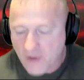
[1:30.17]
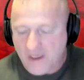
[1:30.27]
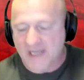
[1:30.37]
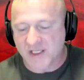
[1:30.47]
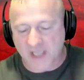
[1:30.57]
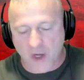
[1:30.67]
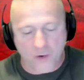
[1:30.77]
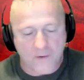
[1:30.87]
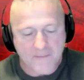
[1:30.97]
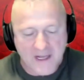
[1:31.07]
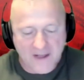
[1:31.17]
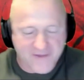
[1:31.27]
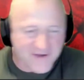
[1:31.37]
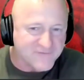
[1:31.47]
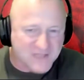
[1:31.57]
Okay, so
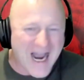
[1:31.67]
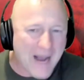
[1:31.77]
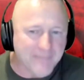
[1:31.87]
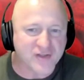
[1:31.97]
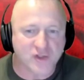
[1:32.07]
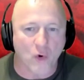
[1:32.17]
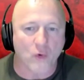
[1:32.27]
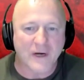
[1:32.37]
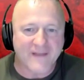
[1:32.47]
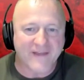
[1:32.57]
the top story